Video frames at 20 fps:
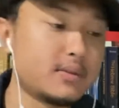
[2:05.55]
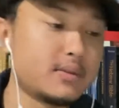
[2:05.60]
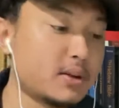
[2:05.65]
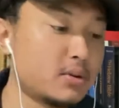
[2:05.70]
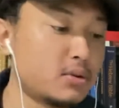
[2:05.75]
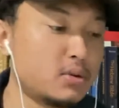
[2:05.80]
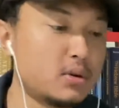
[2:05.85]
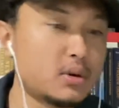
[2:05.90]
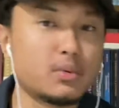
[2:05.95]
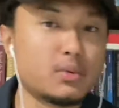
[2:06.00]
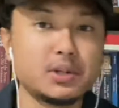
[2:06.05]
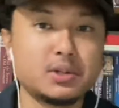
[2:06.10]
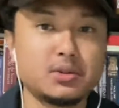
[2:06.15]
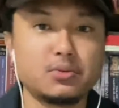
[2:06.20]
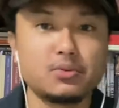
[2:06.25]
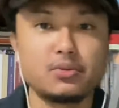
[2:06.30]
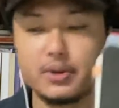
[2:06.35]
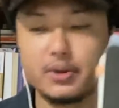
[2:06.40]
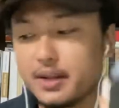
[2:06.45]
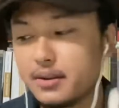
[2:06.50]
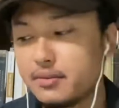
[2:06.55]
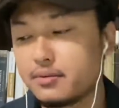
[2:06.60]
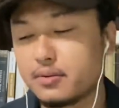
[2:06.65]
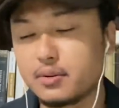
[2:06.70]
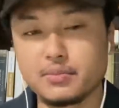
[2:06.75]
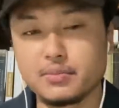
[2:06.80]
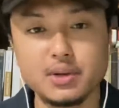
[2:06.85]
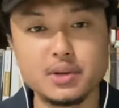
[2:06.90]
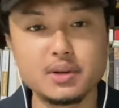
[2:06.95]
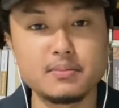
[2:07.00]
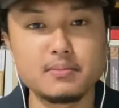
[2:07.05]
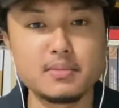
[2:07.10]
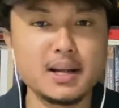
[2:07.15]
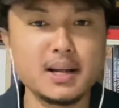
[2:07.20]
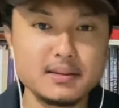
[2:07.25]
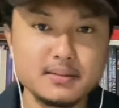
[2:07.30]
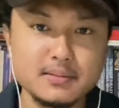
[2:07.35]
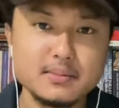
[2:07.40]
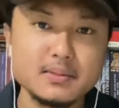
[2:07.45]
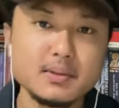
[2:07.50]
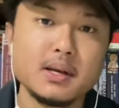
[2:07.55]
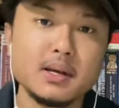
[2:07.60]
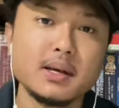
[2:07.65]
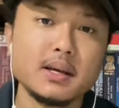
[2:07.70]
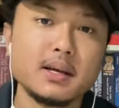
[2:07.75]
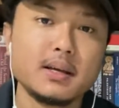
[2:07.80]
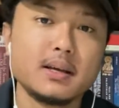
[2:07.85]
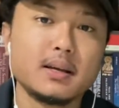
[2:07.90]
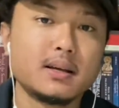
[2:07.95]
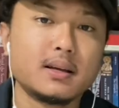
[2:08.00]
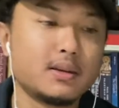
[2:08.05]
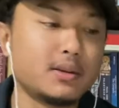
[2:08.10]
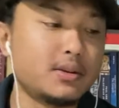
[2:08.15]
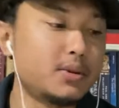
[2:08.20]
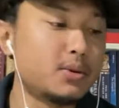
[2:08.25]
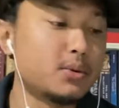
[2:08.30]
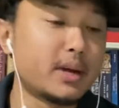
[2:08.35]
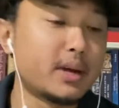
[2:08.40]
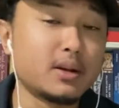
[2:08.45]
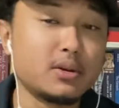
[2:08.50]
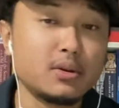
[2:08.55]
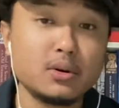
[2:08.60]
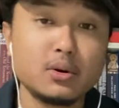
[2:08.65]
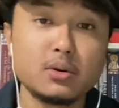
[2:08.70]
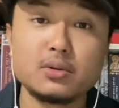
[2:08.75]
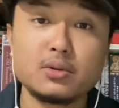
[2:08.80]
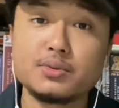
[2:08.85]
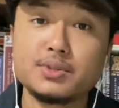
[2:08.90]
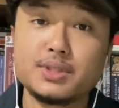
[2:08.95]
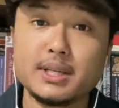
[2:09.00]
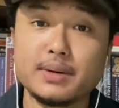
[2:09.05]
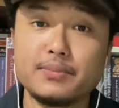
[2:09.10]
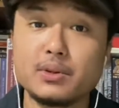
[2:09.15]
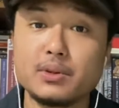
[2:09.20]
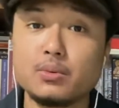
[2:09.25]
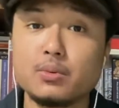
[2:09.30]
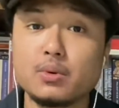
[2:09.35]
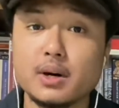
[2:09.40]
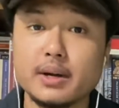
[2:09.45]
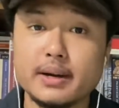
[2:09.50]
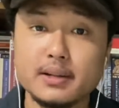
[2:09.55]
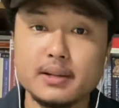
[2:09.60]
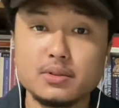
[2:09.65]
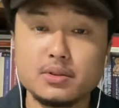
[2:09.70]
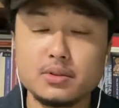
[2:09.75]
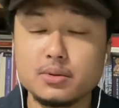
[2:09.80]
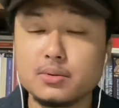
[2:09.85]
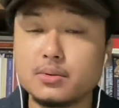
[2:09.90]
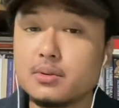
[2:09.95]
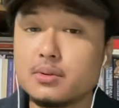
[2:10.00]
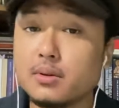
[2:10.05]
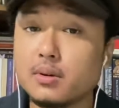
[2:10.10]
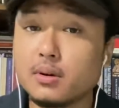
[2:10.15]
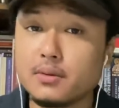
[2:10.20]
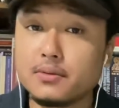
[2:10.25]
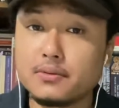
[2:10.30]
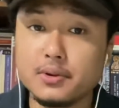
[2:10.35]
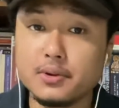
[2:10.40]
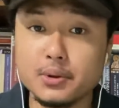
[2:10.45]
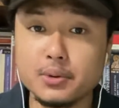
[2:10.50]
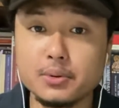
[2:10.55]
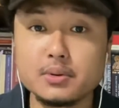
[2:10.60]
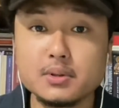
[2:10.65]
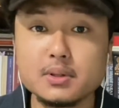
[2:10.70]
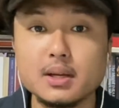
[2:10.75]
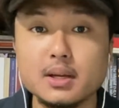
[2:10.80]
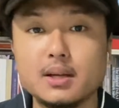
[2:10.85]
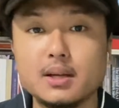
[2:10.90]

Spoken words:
I do not want to read from here, but you can go to chapter 1 and 2 of Luke,